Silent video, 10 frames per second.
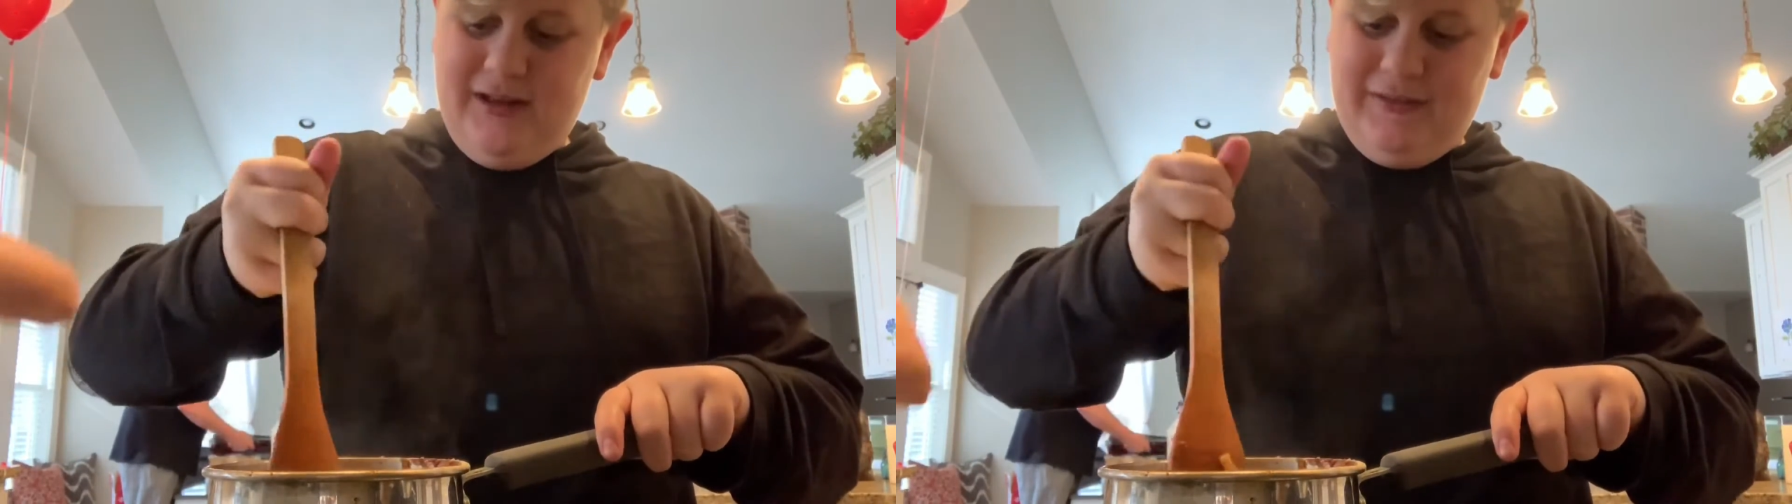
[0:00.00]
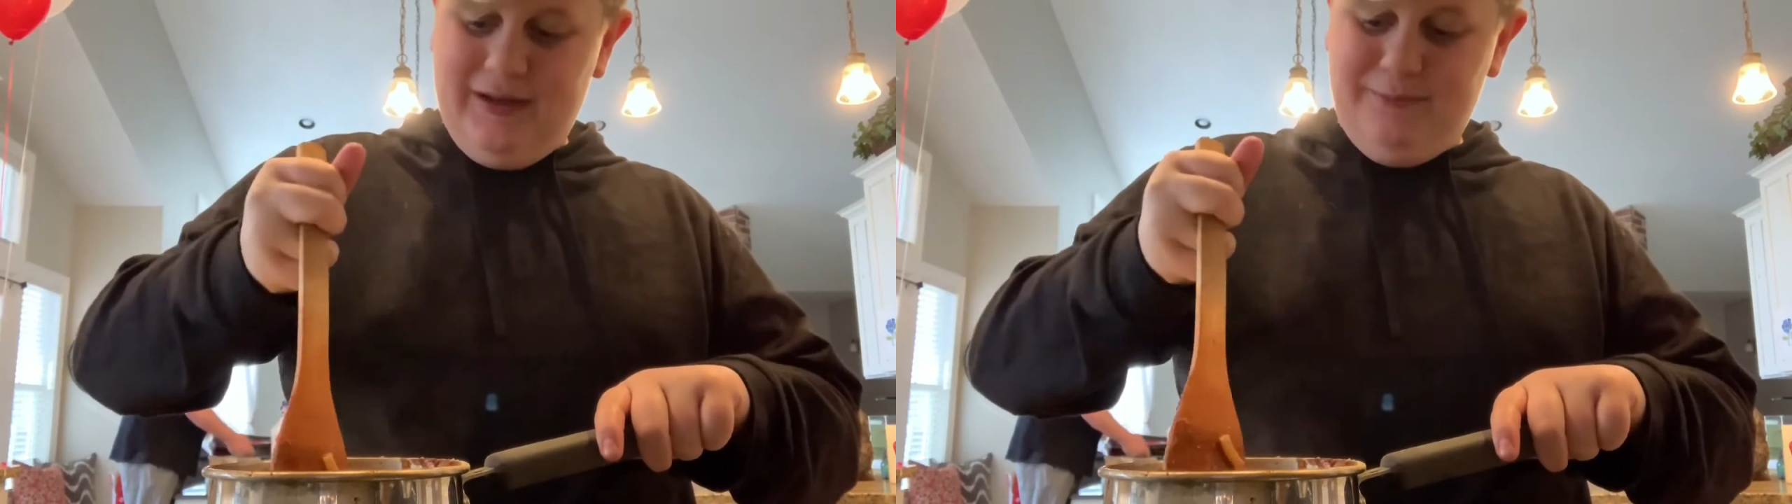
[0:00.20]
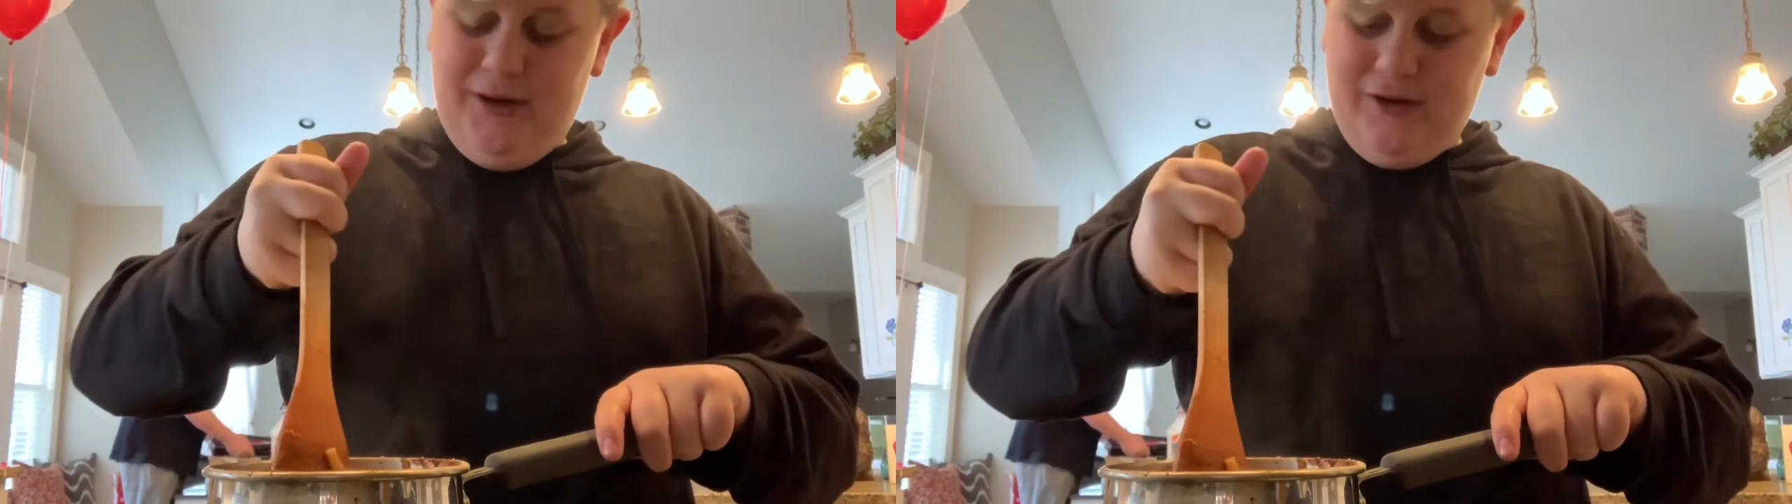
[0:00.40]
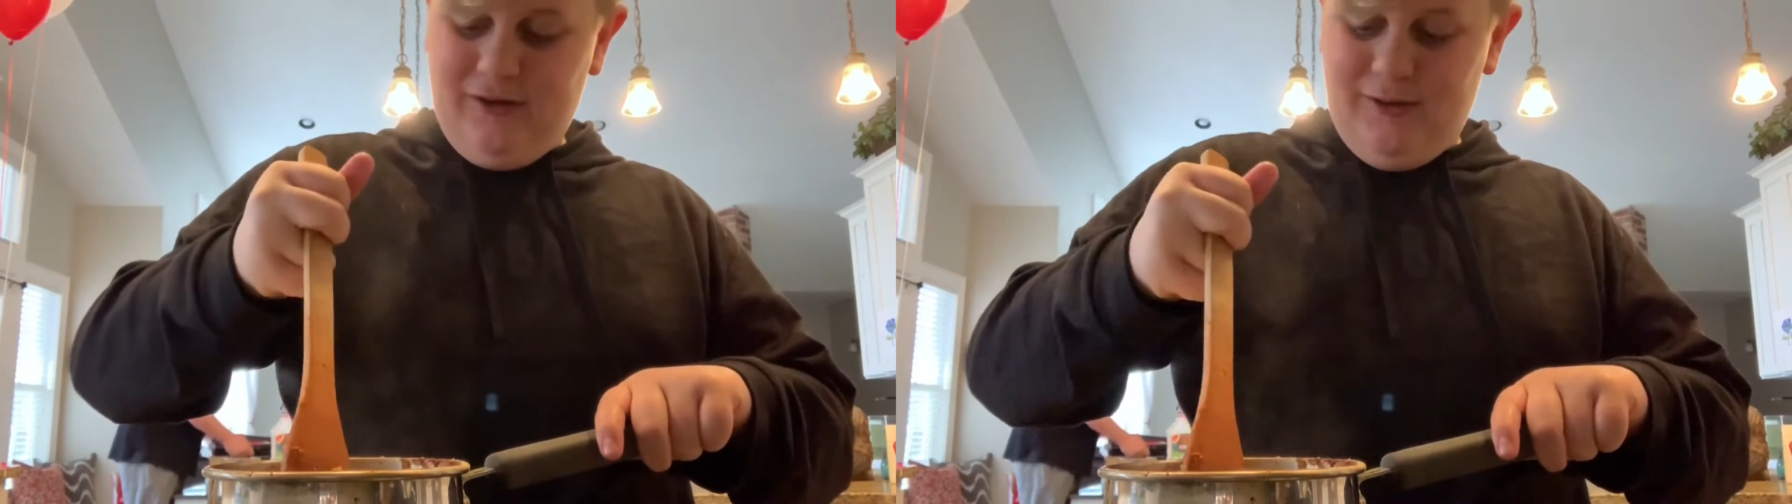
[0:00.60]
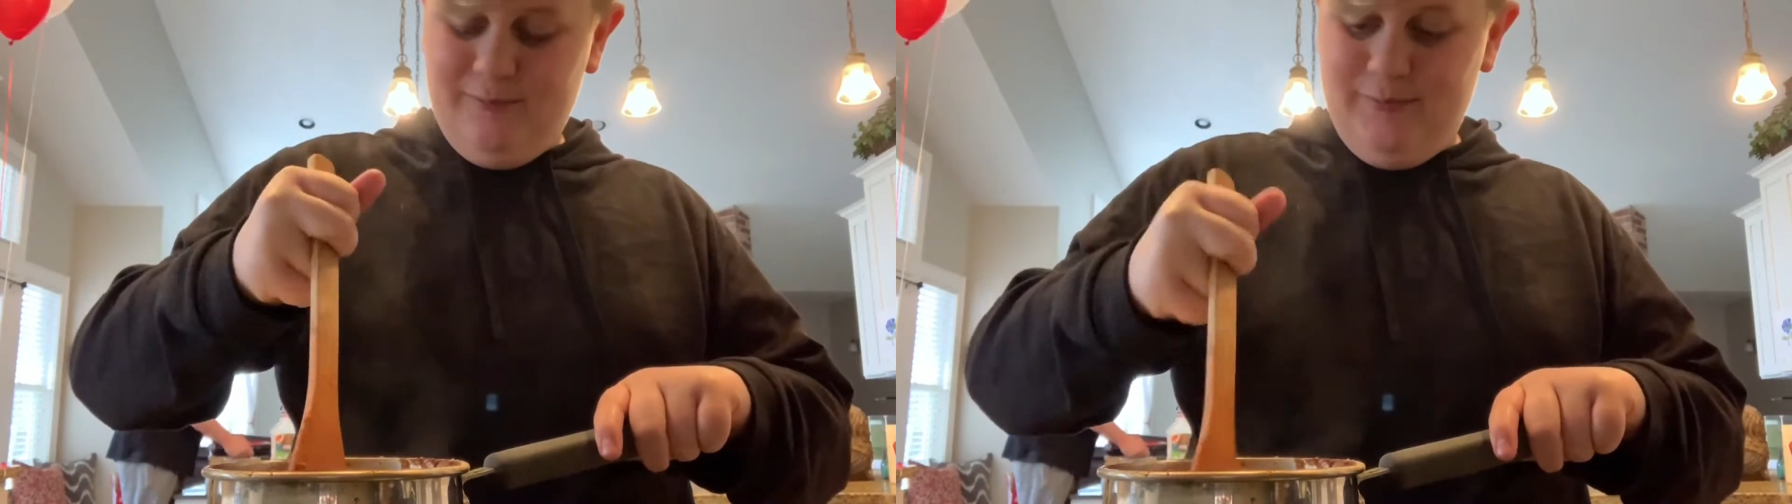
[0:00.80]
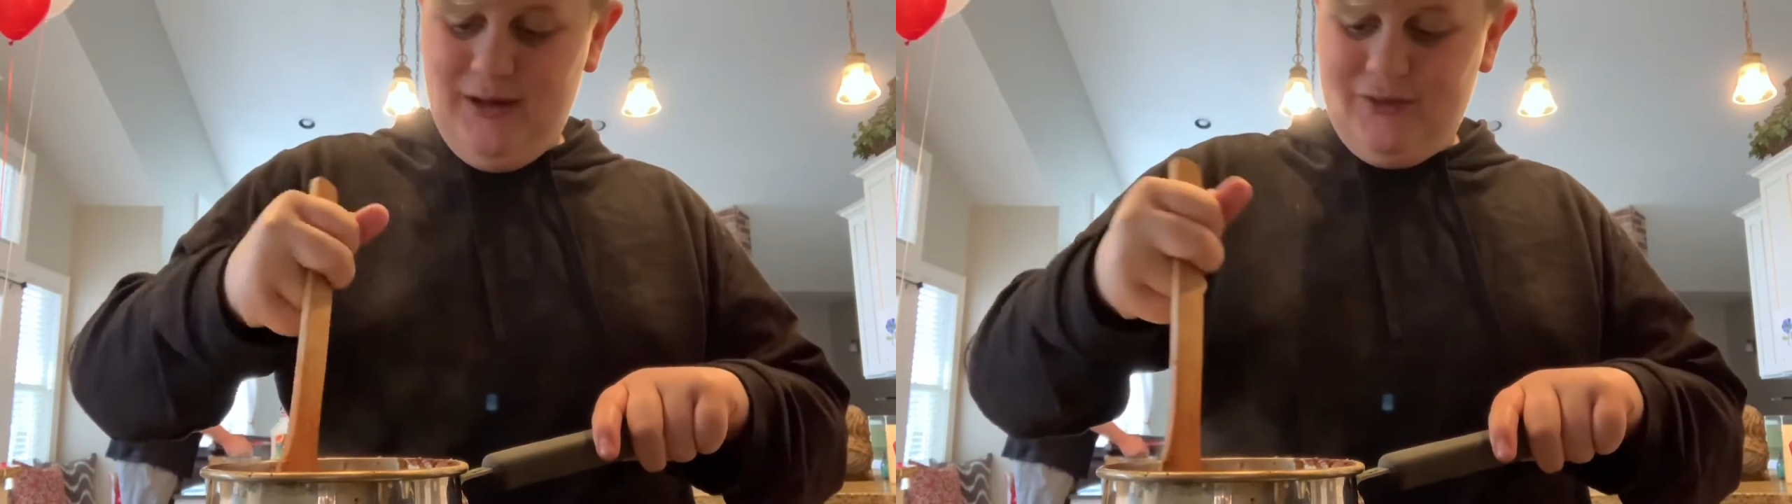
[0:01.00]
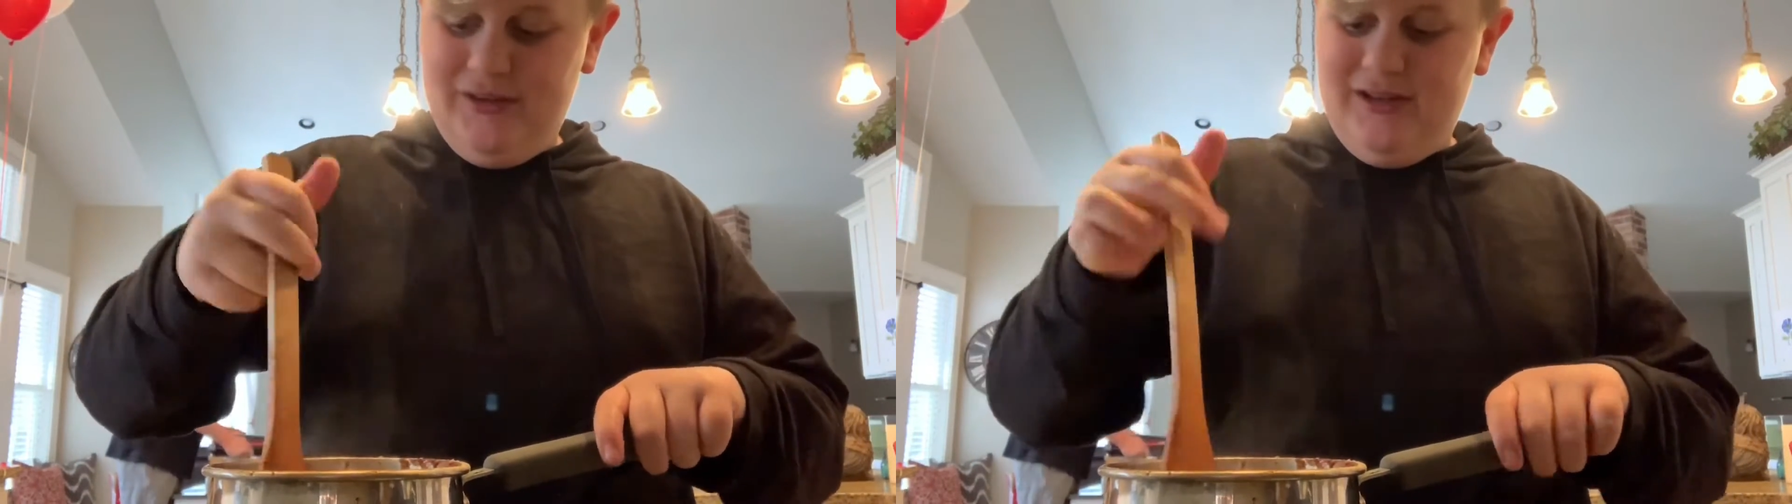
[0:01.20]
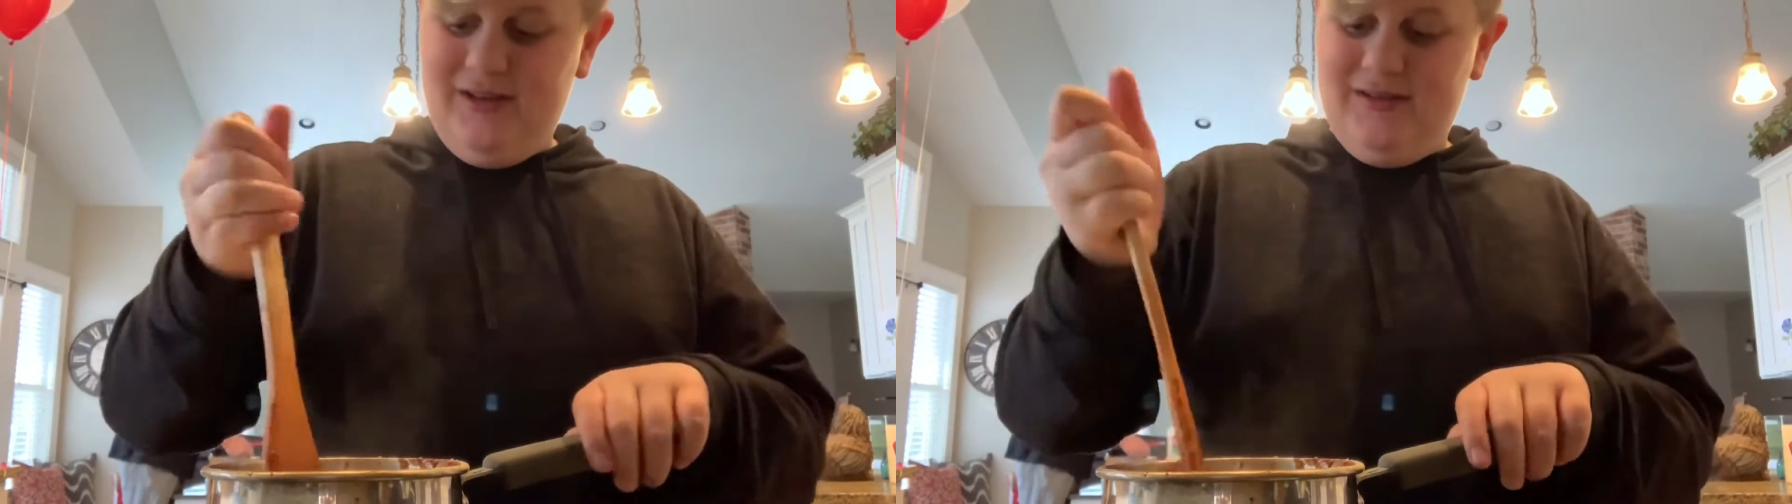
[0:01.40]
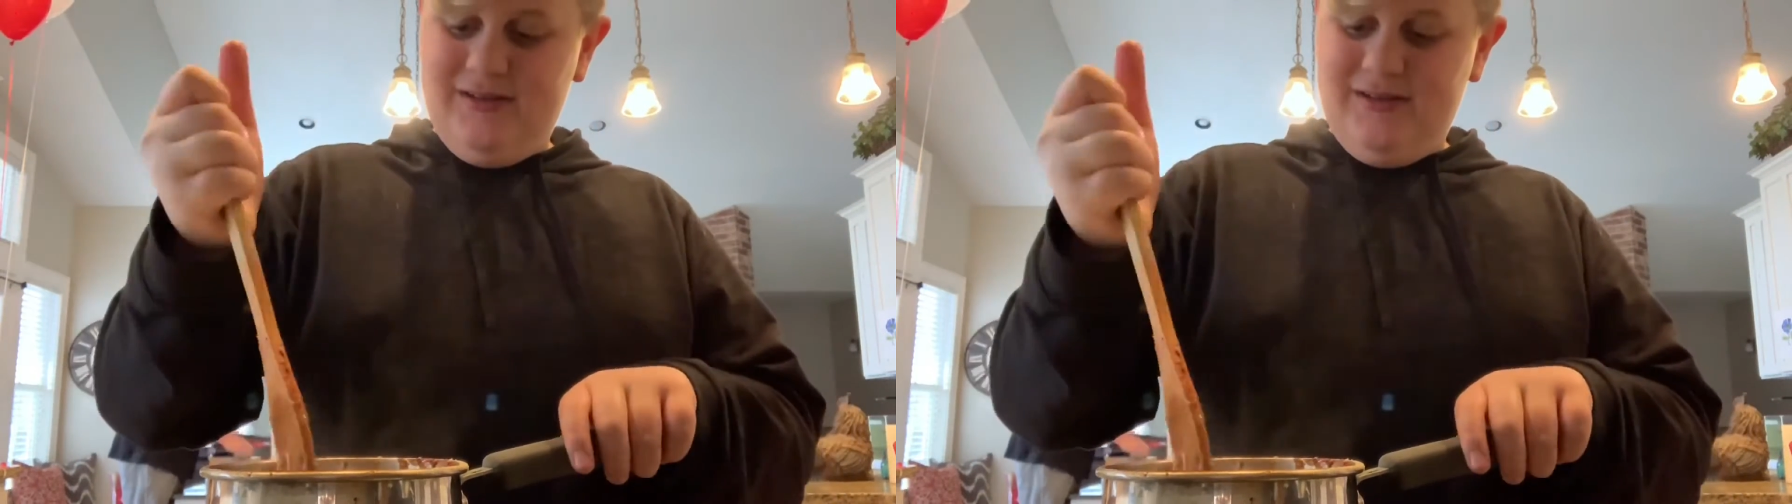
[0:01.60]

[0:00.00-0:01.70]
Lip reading: Get that butter all melted.